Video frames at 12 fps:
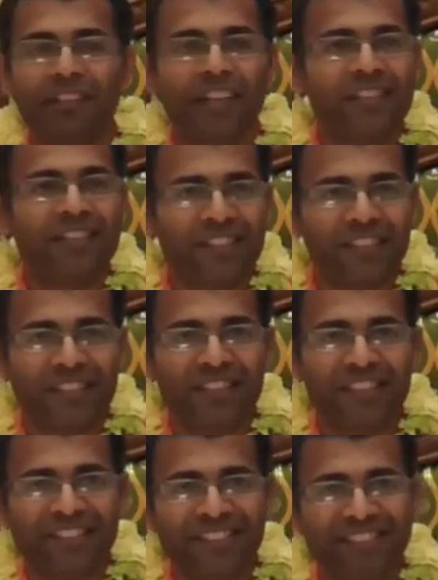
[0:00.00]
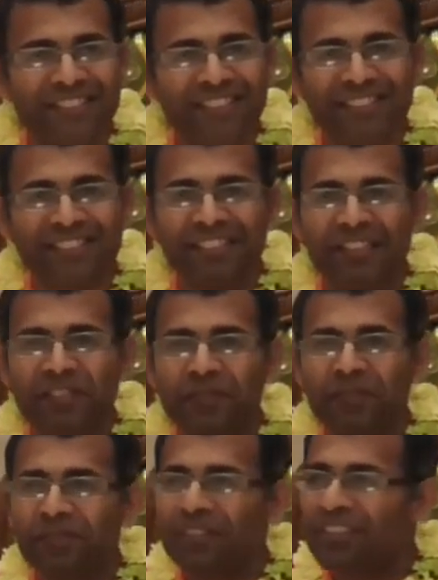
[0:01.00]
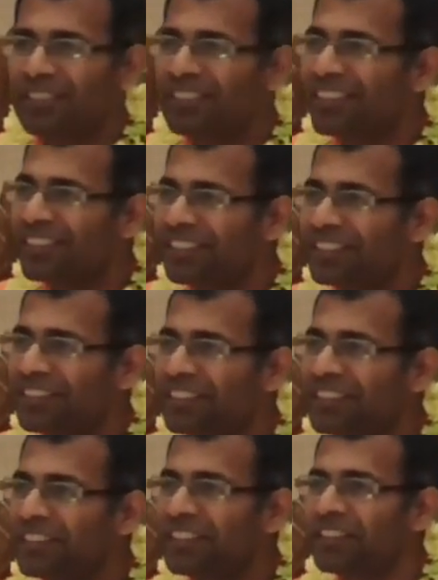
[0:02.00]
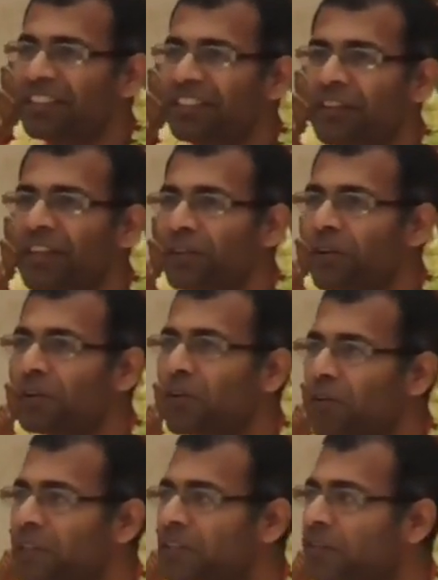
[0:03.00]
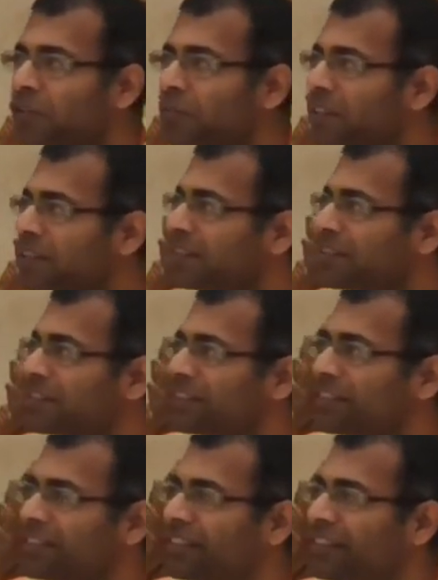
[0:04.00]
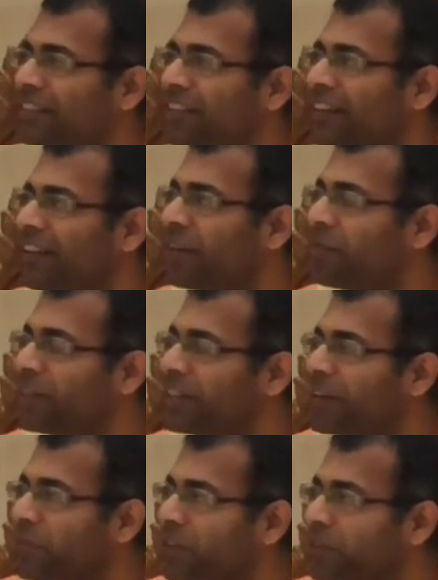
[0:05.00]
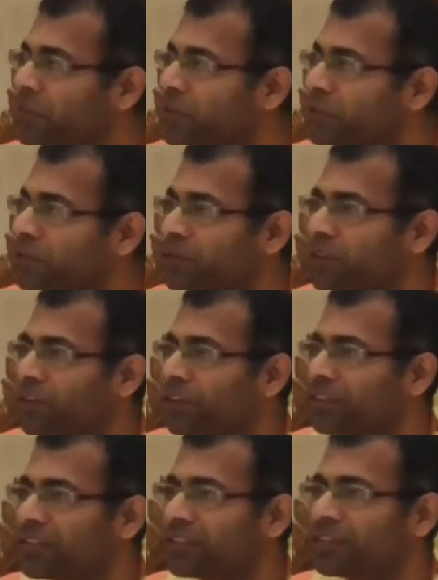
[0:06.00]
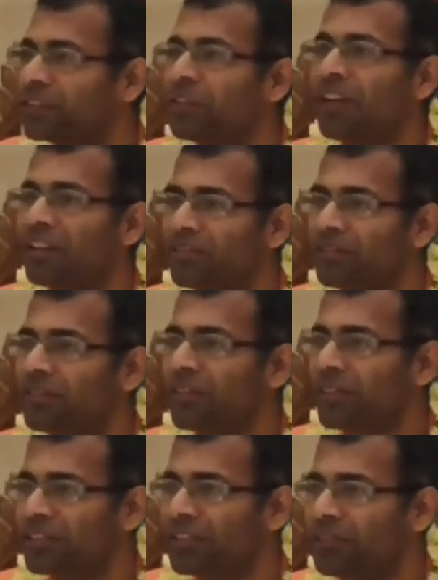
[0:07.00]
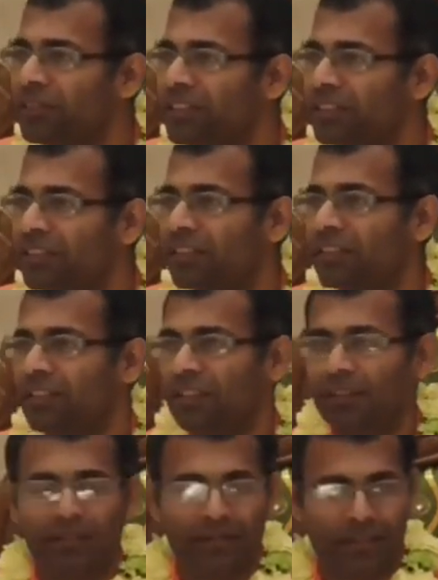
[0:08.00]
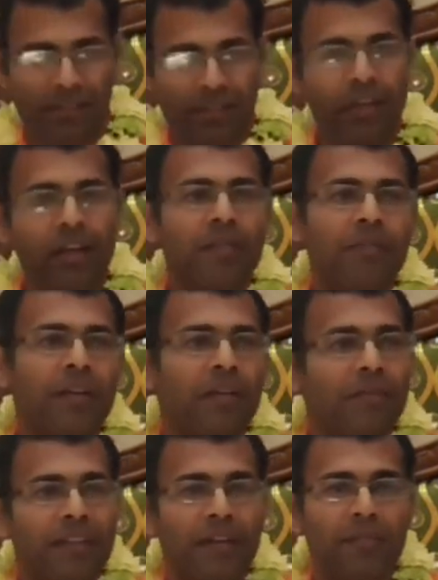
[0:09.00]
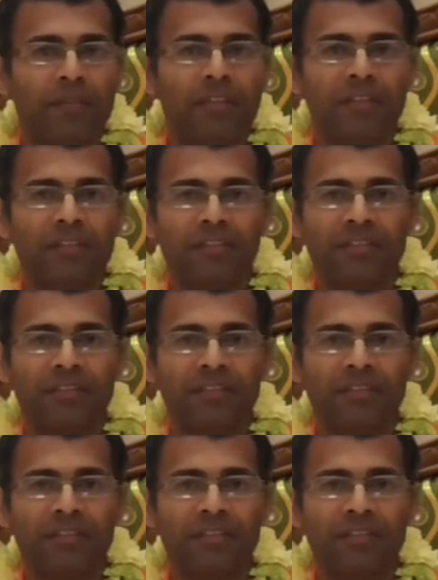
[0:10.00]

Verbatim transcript: That's Krishna. See? So he told gopis, gopis, I am indebted to you for your love, for your service. Krishna can't become indebted.